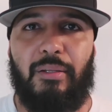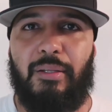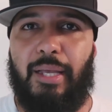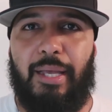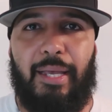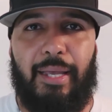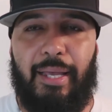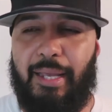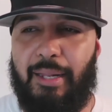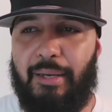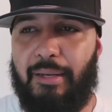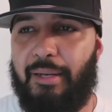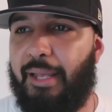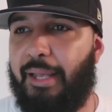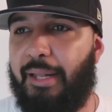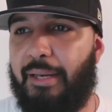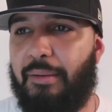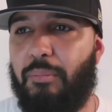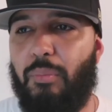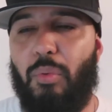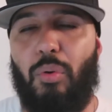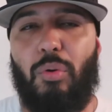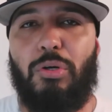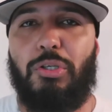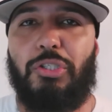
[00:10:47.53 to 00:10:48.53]

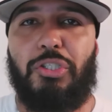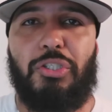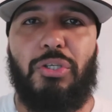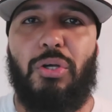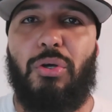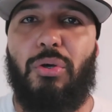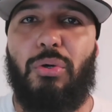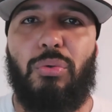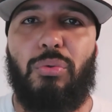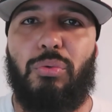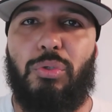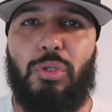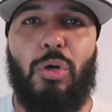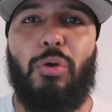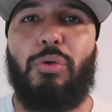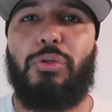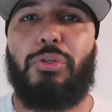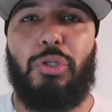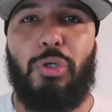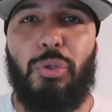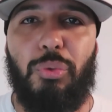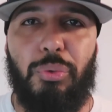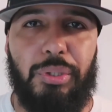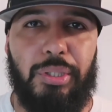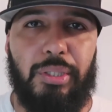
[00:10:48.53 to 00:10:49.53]
And more
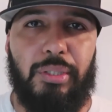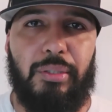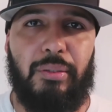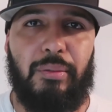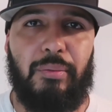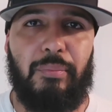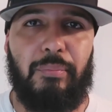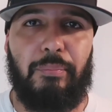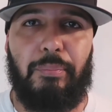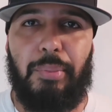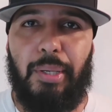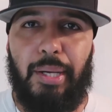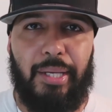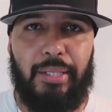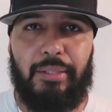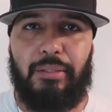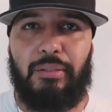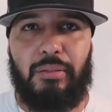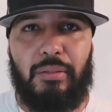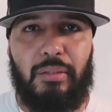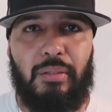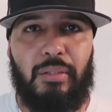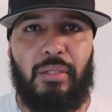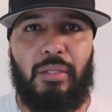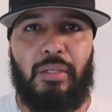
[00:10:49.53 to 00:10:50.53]
so go through it.
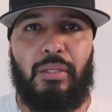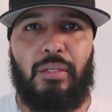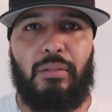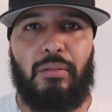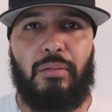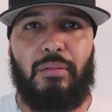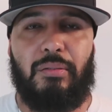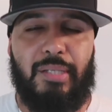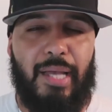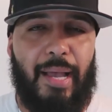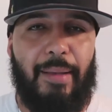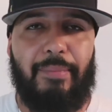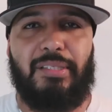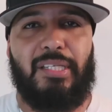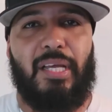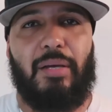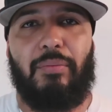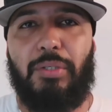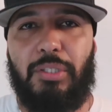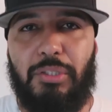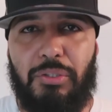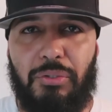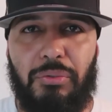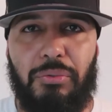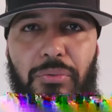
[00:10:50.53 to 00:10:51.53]
But the
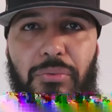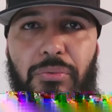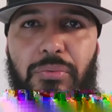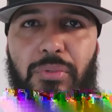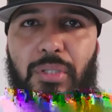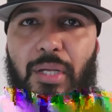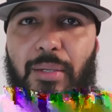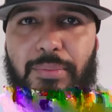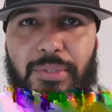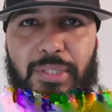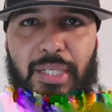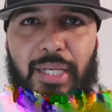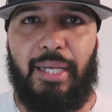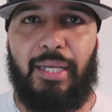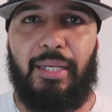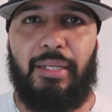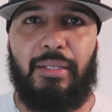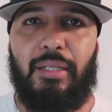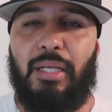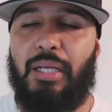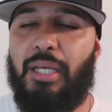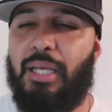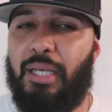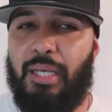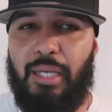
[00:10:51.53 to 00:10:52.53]
times that we do, you know what
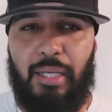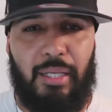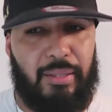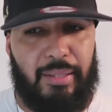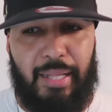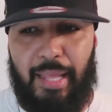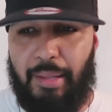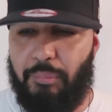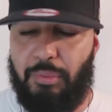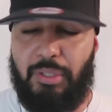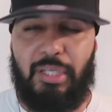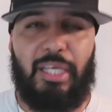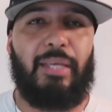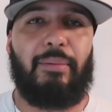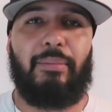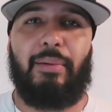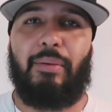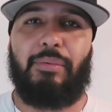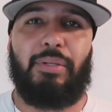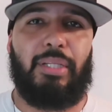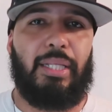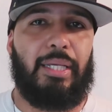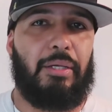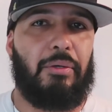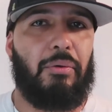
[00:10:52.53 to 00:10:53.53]
I'm saying? Like,
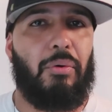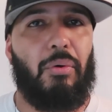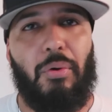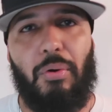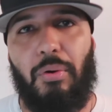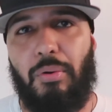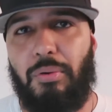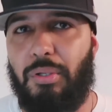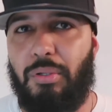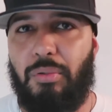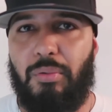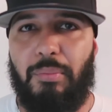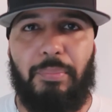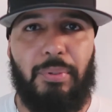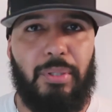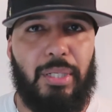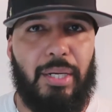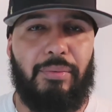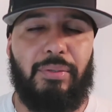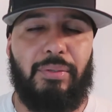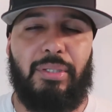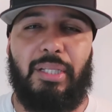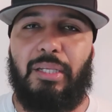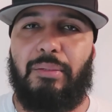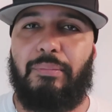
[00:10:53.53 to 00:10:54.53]
we keep everything in
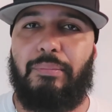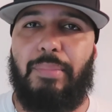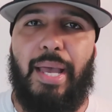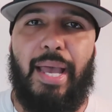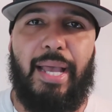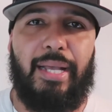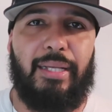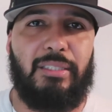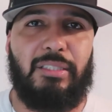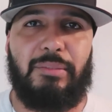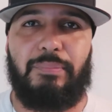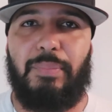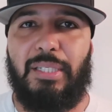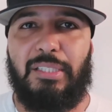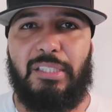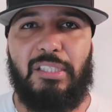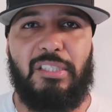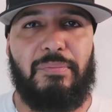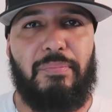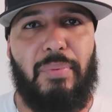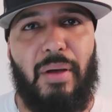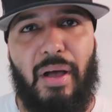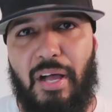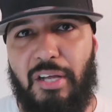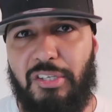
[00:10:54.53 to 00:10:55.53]
order, we put everything in bag
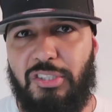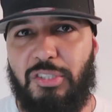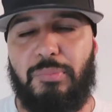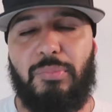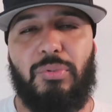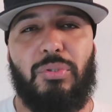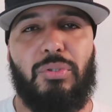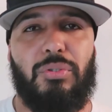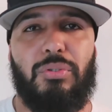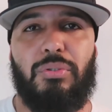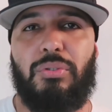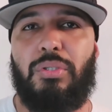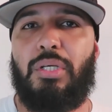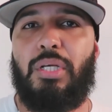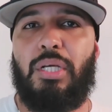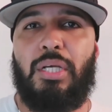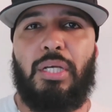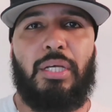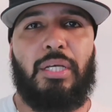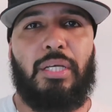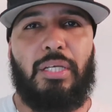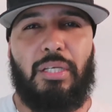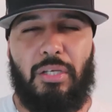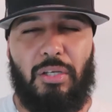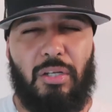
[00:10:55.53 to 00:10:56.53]
as best as
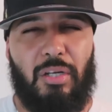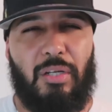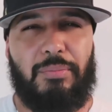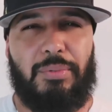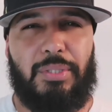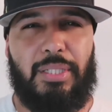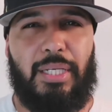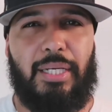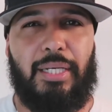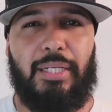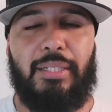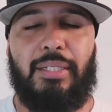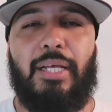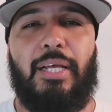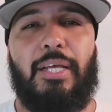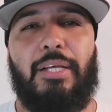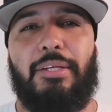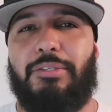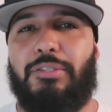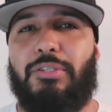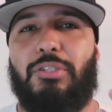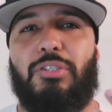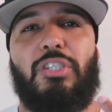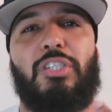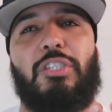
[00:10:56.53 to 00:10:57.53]
possible. You know what I'm
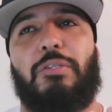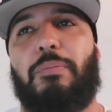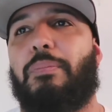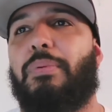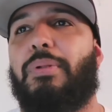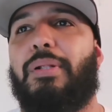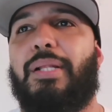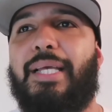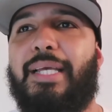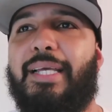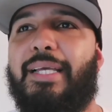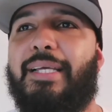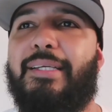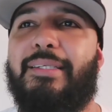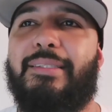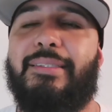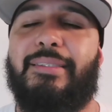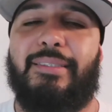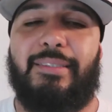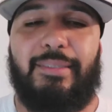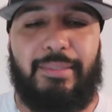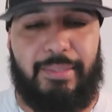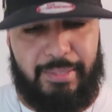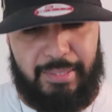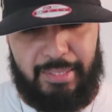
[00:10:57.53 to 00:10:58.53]
saying? So just
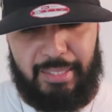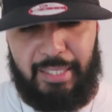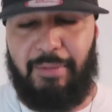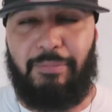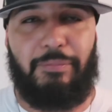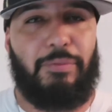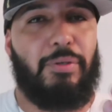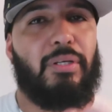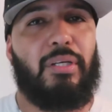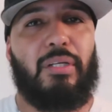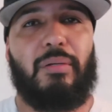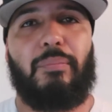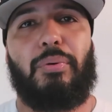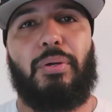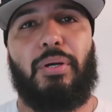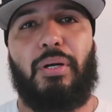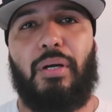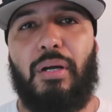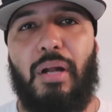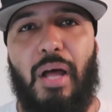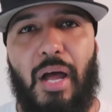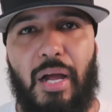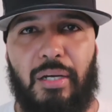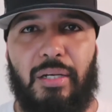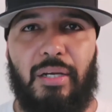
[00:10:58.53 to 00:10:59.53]
please, if
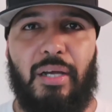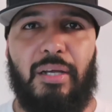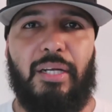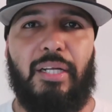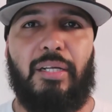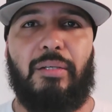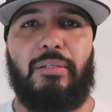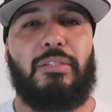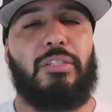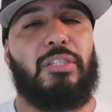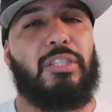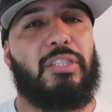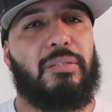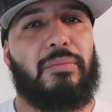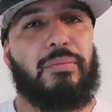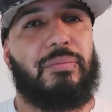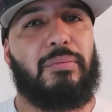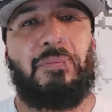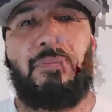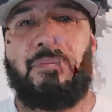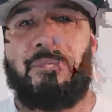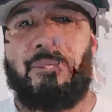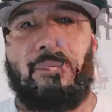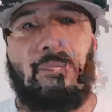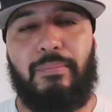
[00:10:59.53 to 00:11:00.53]
you're gonna put a lock on
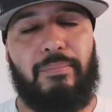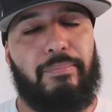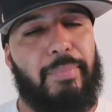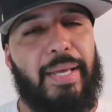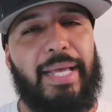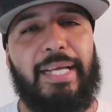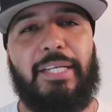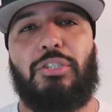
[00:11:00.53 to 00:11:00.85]
it, just